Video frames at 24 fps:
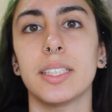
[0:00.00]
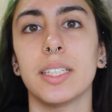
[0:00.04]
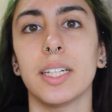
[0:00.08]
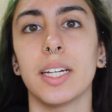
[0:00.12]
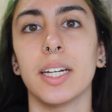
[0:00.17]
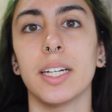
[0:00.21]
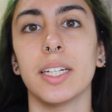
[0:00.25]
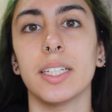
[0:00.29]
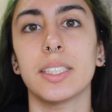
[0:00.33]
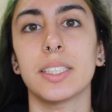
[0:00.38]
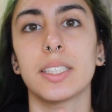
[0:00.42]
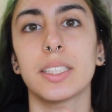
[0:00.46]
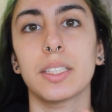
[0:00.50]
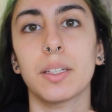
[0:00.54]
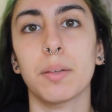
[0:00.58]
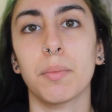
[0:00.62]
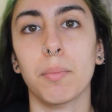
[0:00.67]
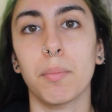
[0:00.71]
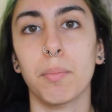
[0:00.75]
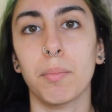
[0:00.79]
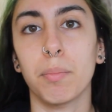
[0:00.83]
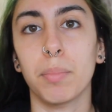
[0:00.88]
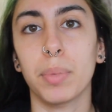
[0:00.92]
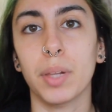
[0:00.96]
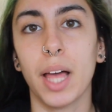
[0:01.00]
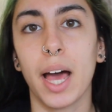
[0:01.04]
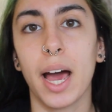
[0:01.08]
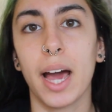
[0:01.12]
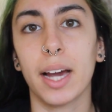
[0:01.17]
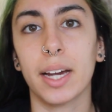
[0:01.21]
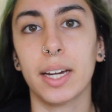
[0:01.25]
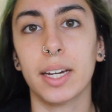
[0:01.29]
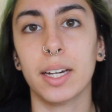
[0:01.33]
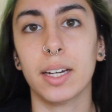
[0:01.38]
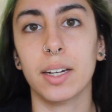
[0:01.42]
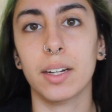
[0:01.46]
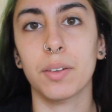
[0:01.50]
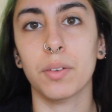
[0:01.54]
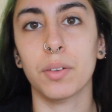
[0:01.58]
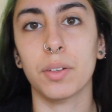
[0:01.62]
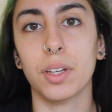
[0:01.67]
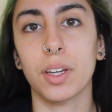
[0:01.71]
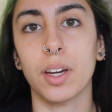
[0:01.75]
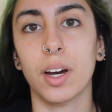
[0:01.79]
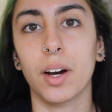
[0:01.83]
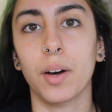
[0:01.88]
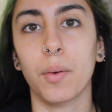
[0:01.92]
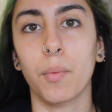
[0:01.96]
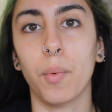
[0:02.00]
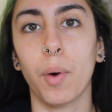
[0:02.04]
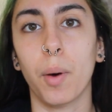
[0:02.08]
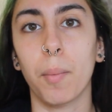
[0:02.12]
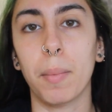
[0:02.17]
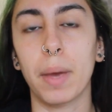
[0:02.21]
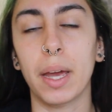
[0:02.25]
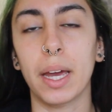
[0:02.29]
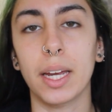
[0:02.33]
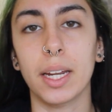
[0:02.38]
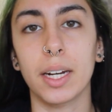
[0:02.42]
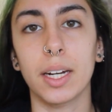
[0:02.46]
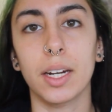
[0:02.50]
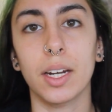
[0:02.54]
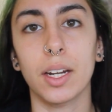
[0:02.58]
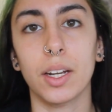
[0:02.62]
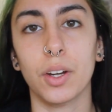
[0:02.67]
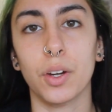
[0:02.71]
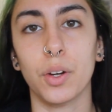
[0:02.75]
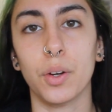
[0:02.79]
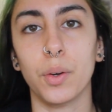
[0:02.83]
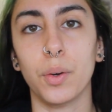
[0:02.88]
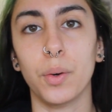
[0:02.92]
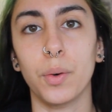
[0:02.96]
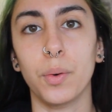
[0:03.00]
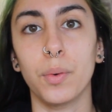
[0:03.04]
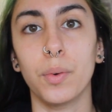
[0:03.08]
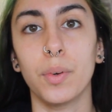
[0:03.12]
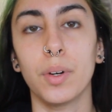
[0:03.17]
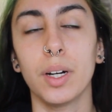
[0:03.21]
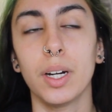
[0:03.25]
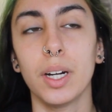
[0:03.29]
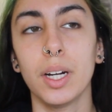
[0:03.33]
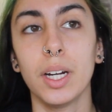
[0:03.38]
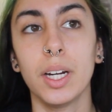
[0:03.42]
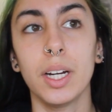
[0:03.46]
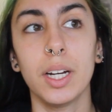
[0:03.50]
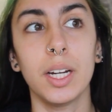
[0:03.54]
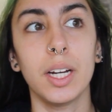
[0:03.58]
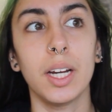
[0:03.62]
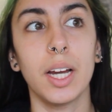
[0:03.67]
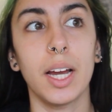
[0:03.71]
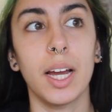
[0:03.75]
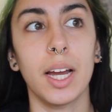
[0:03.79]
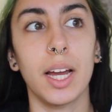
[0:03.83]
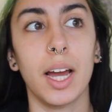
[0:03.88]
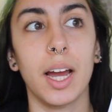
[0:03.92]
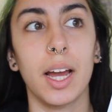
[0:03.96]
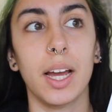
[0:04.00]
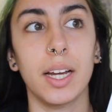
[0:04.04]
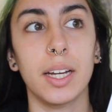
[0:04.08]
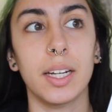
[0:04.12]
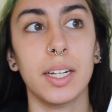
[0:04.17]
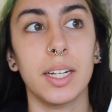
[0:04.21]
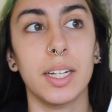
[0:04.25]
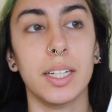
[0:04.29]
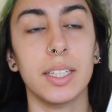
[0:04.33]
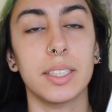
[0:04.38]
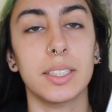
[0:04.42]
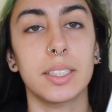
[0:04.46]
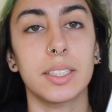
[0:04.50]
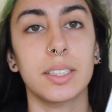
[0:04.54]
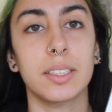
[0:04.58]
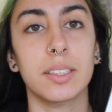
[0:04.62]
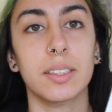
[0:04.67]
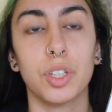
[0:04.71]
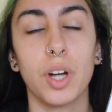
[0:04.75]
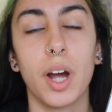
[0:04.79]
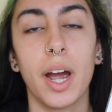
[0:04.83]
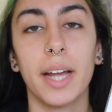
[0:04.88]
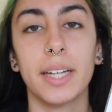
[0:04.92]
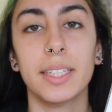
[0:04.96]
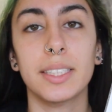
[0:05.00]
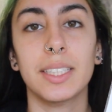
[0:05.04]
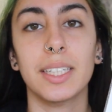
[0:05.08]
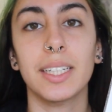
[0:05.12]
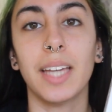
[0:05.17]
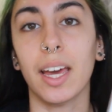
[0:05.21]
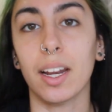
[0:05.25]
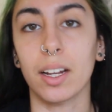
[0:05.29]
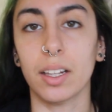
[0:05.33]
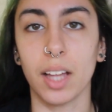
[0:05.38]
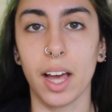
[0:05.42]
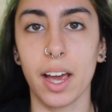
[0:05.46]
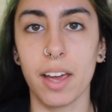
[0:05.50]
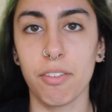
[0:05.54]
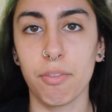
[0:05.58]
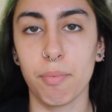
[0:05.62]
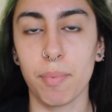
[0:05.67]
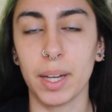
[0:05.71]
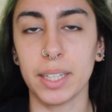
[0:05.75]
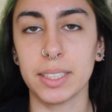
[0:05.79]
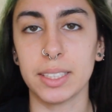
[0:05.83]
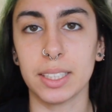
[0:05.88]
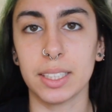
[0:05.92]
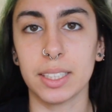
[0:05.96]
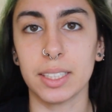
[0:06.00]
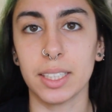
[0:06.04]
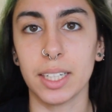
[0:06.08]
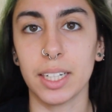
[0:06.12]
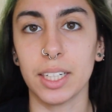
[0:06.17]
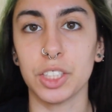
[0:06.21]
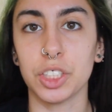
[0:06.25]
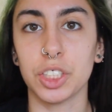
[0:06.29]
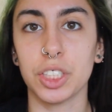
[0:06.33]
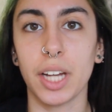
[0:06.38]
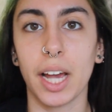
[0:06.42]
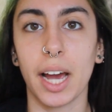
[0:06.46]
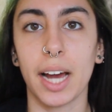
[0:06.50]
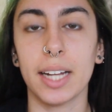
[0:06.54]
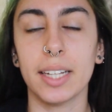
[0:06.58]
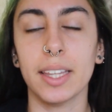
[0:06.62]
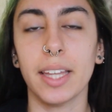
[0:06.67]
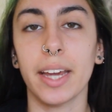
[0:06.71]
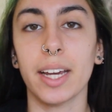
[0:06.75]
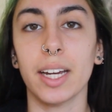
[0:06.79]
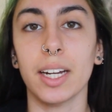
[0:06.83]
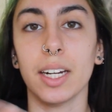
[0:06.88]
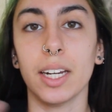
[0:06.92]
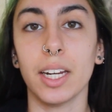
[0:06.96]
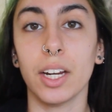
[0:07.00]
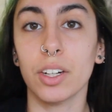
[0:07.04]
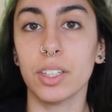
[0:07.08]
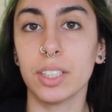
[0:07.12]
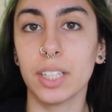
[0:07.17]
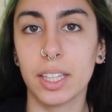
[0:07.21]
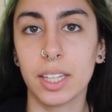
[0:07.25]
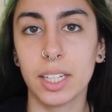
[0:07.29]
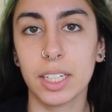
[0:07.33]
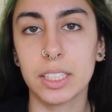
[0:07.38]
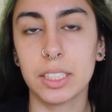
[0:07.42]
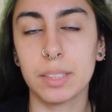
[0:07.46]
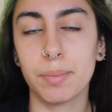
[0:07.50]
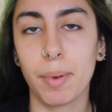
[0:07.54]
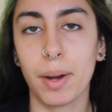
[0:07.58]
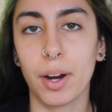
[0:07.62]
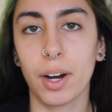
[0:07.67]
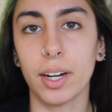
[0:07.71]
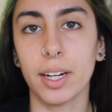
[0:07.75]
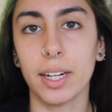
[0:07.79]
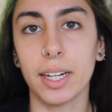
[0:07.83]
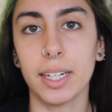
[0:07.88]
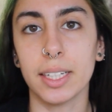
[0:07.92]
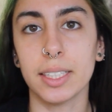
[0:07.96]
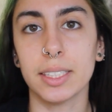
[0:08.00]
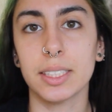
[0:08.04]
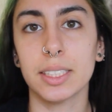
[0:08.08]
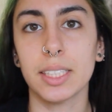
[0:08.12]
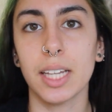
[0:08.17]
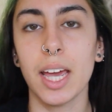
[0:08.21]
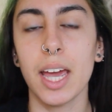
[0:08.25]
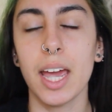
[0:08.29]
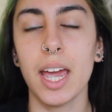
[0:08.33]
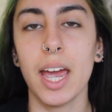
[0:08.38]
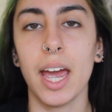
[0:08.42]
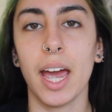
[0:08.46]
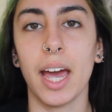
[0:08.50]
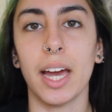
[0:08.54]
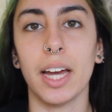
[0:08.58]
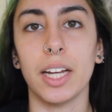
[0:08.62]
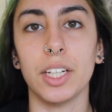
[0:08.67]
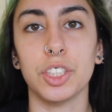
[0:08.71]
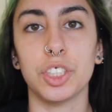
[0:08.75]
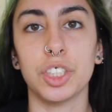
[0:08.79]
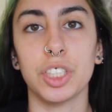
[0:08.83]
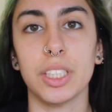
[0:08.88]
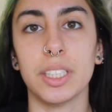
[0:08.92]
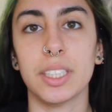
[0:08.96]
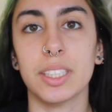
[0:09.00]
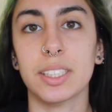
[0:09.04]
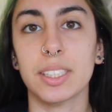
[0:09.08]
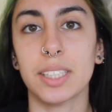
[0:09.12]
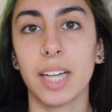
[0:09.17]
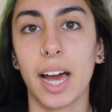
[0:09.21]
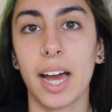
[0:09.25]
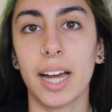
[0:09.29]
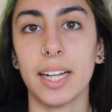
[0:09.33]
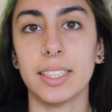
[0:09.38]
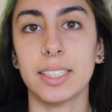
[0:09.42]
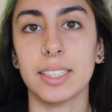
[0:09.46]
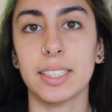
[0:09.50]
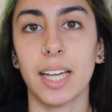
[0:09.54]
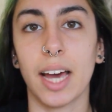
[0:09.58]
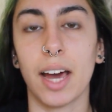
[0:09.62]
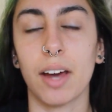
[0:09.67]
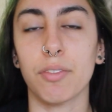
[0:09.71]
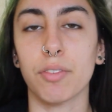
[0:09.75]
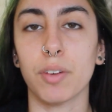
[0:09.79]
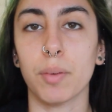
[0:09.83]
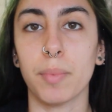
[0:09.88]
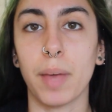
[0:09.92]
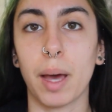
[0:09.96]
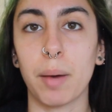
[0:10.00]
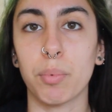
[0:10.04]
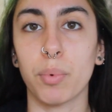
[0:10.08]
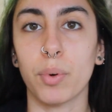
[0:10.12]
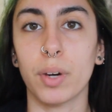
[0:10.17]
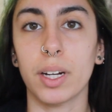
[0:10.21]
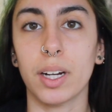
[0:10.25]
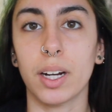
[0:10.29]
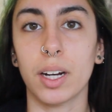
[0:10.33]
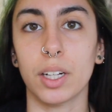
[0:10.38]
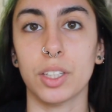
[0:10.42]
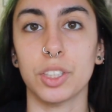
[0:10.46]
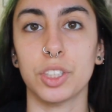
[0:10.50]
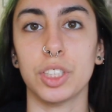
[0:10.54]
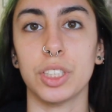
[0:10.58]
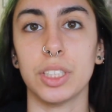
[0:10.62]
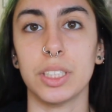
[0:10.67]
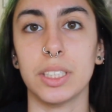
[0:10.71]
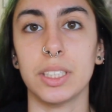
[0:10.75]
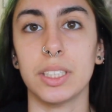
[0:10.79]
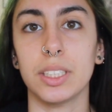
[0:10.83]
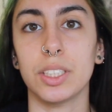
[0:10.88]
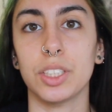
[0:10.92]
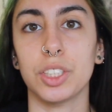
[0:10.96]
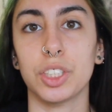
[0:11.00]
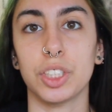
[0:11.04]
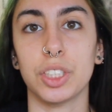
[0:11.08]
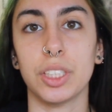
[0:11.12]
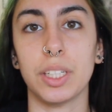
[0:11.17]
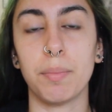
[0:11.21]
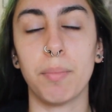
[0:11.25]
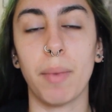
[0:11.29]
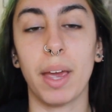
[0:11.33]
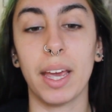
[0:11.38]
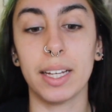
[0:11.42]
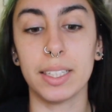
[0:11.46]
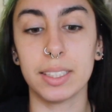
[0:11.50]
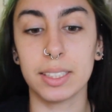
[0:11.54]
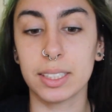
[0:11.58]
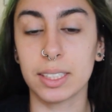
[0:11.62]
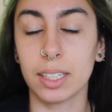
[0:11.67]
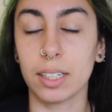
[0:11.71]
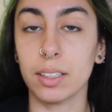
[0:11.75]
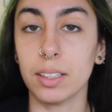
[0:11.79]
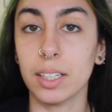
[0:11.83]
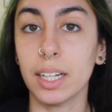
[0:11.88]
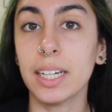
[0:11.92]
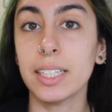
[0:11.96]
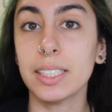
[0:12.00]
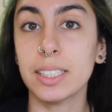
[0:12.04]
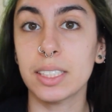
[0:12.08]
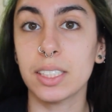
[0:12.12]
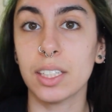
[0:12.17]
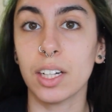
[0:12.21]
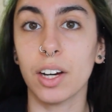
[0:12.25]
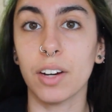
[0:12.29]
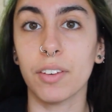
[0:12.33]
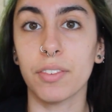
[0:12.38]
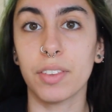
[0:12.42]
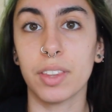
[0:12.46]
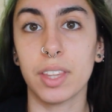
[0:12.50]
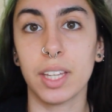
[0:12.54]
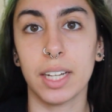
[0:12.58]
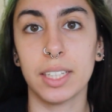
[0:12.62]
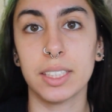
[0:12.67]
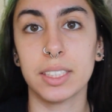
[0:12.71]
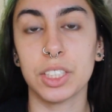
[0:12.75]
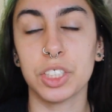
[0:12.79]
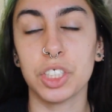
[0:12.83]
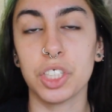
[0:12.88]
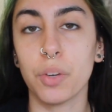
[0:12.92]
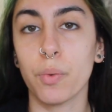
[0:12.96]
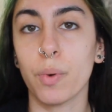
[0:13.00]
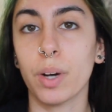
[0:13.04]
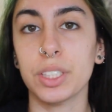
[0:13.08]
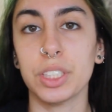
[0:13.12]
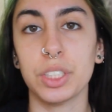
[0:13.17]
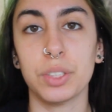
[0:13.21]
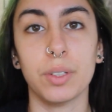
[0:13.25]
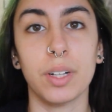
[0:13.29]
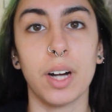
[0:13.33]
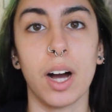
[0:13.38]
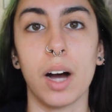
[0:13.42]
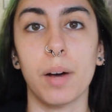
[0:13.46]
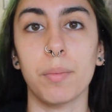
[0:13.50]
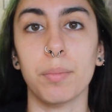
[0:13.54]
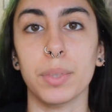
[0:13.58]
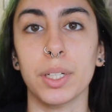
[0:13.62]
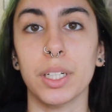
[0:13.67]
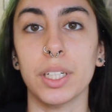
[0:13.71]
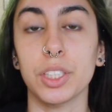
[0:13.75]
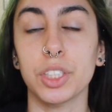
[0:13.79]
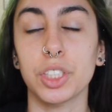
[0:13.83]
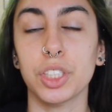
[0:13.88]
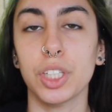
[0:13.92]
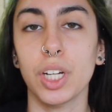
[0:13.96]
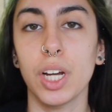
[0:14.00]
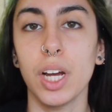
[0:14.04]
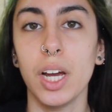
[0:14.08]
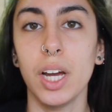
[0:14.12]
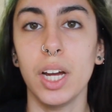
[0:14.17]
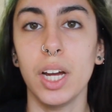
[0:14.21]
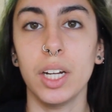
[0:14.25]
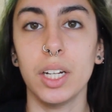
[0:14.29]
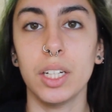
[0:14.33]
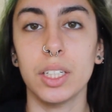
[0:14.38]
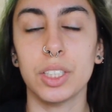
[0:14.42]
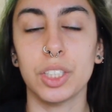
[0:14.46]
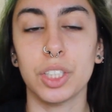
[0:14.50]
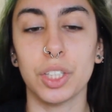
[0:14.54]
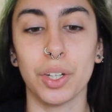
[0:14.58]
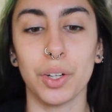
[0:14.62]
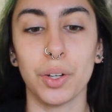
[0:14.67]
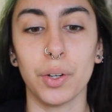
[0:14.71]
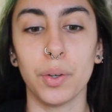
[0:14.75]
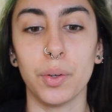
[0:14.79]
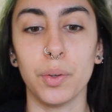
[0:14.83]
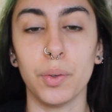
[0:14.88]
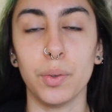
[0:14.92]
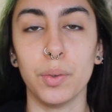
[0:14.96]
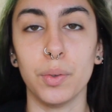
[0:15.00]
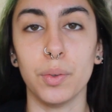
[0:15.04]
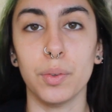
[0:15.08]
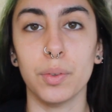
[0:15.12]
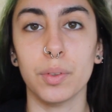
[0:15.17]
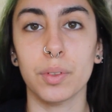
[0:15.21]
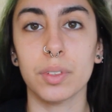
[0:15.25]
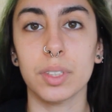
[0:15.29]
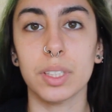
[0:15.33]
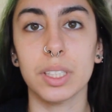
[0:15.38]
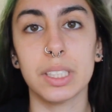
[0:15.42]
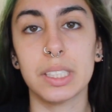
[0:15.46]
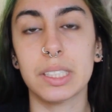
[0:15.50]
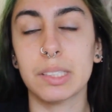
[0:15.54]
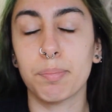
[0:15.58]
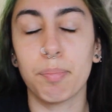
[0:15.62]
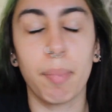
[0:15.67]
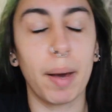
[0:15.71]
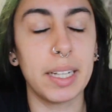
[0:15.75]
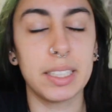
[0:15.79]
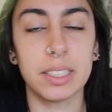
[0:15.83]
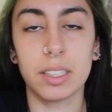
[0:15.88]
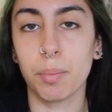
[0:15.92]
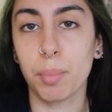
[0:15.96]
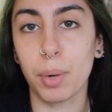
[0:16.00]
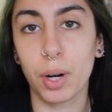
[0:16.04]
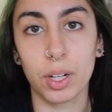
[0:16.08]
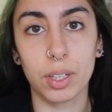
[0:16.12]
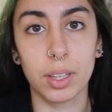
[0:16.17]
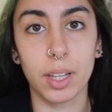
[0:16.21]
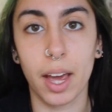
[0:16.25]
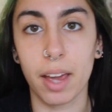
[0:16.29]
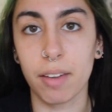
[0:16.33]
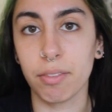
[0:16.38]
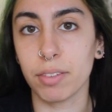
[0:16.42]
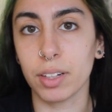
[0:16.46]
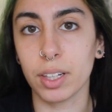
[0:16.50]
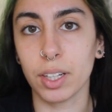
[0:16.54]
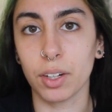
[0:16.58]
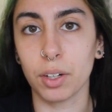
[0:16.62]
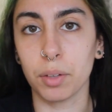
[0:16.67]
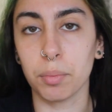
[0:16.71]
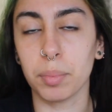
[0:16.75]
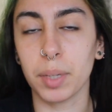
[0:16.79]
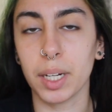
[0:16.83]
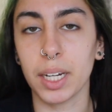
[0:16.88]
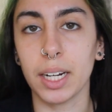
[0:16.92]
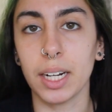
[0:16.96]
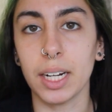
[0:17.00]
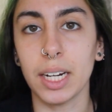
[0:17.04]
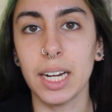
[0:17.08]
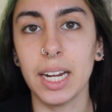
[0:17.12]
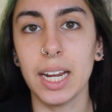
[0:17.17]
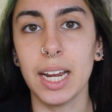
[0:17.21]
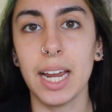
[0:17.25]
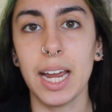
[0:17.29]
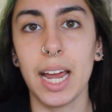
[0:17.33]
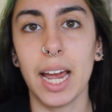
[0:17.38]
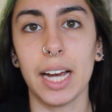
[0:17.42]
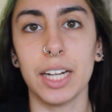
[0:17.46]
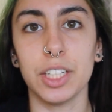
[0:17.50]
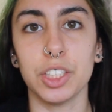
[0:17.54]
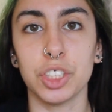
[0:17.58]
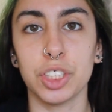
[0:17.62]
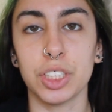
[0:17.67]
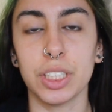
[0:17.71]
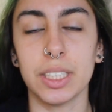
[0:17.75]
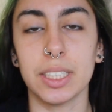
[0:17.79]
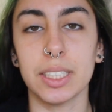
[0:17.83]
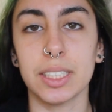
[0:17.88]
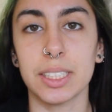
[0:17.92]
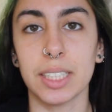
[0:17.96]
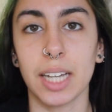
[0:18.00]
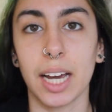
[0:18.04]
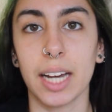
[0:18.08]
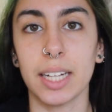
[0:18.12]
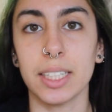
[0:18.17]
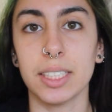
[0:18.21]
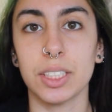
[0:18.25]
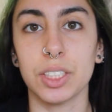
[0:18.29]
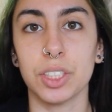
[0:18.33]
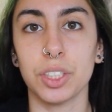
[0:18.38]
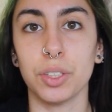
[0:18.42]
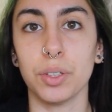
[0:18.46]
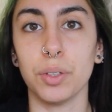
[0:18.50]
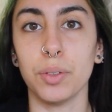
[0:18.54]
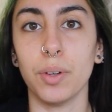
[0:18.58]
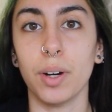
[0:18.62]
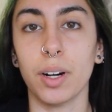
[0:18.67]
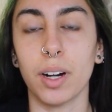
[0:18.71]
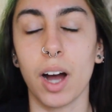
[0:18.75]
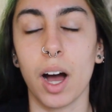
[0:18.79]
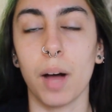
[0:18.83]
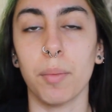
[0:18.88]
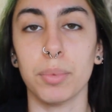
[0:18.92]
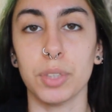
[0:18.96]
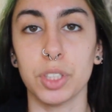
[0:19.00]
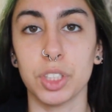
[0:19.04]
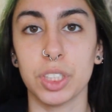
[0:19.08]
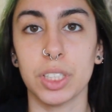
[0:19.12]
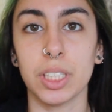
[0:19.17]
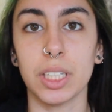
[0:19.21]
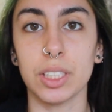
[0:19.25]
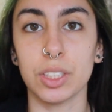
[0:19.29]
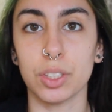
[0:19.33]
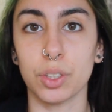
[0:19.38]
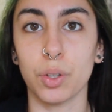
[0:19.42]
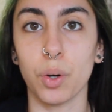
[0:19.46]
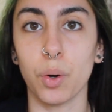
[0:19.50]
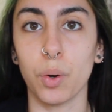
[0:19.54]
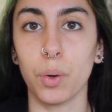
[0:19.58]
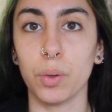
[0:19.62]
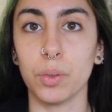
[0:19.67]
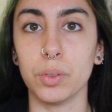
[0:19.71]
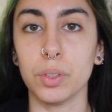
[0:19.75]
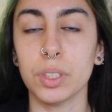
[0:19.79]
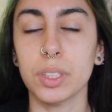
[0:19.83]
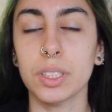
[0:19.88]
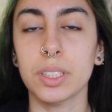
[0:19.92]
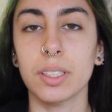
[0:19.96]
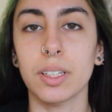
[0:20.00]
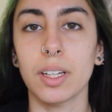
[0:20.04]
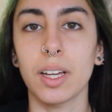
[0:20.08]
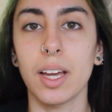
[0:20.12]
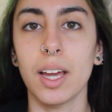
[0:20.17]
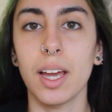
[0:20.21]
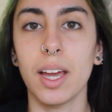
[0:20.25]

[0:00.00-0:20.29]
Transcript: this black young woman who is trying to get a life, basically. She had a near-death experience, and she decides that from that point on she makes a list of things that she wants to accomplish to spice up her life a little bit, and she decides to accomplish these goals.